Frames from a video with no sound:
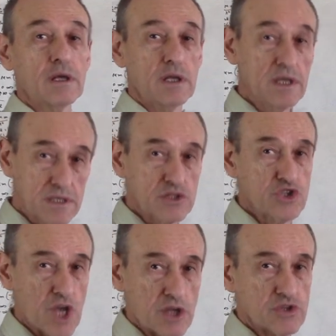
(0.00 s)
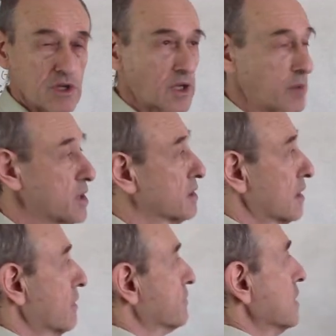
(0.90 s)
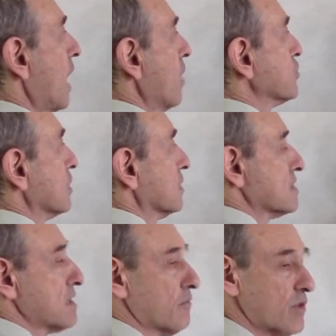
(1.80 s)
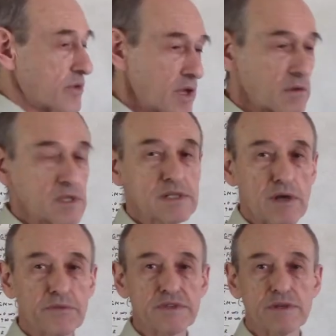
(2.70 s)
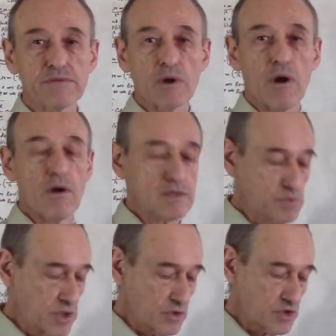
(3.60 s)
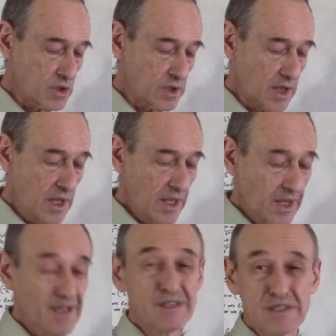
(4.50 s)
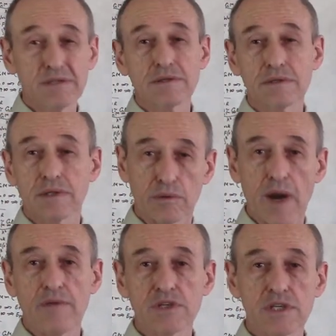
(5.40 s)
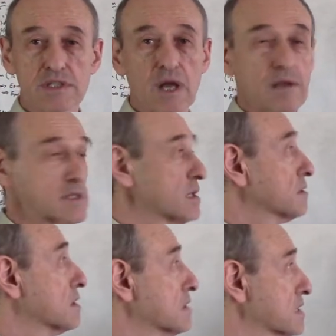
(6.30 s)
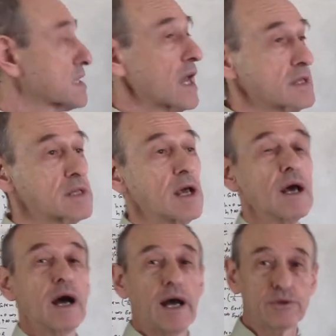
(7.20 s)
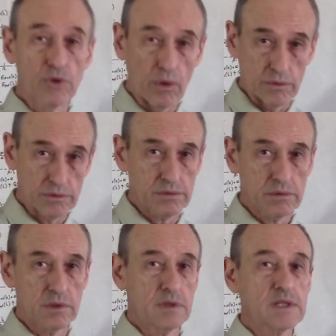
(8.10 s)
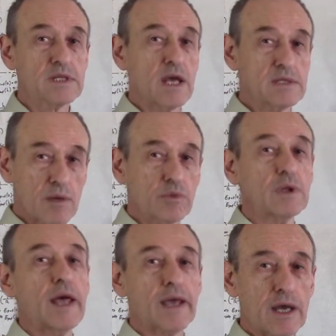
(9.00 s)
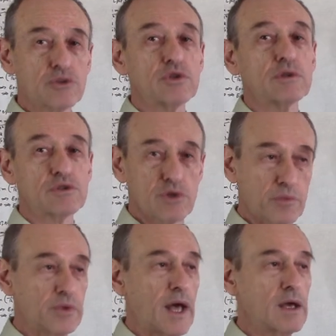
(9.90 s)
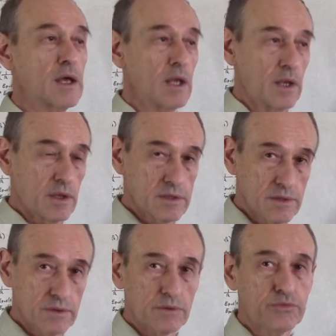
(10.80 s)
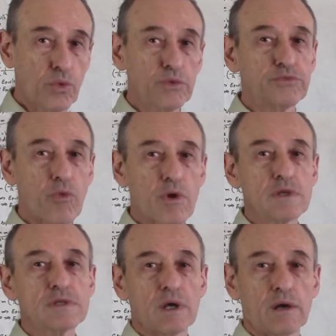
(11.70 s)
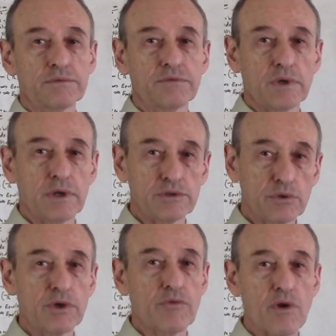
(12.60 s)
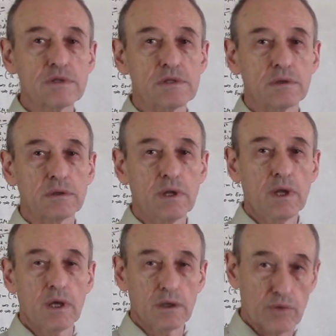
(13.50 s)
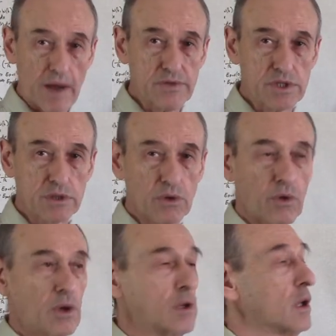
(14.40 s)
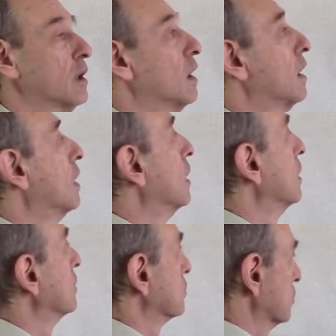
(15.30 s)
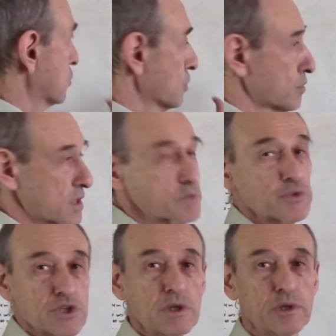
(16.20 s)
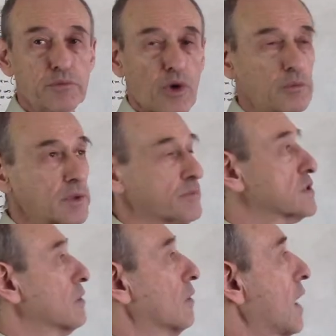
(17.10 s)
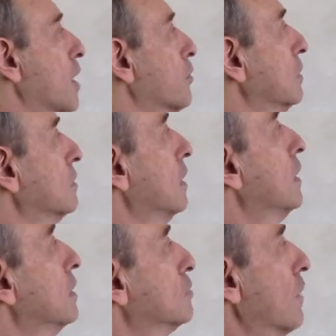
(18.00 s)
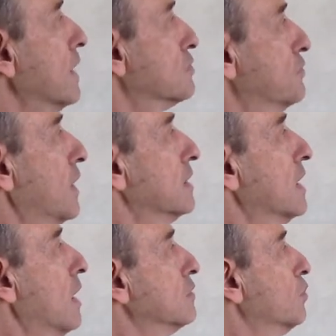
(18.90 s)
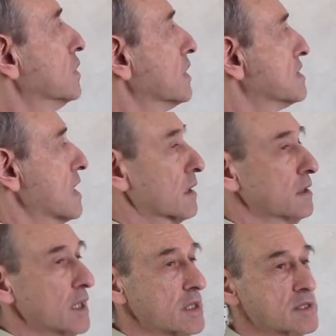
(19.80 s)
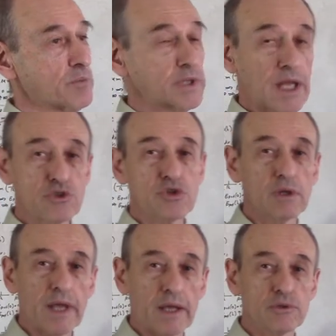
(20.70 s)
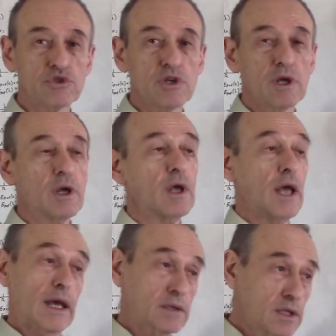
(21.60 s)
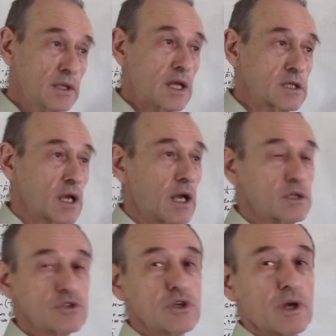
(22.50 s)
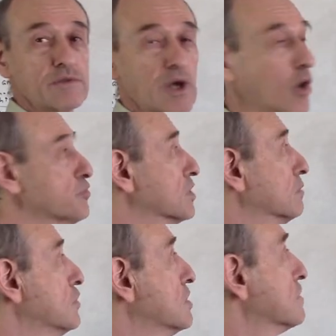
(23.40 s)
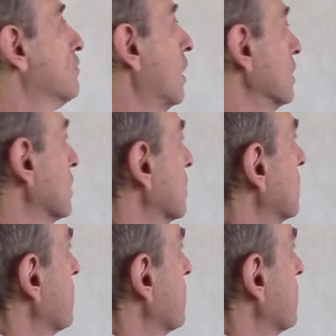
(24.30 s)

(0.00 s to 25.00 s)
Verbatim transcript: is changing. I mean, if the object is somewhere near the surface of the Earth, we usually consider that the gravity is constant. In this case, I don't. In this case, I would like actually to apply the full force of uh, universal gravity law uh, to this particular problem. So I will try to find out what exactly is the potential energy and kinetic energy of the object which is falling.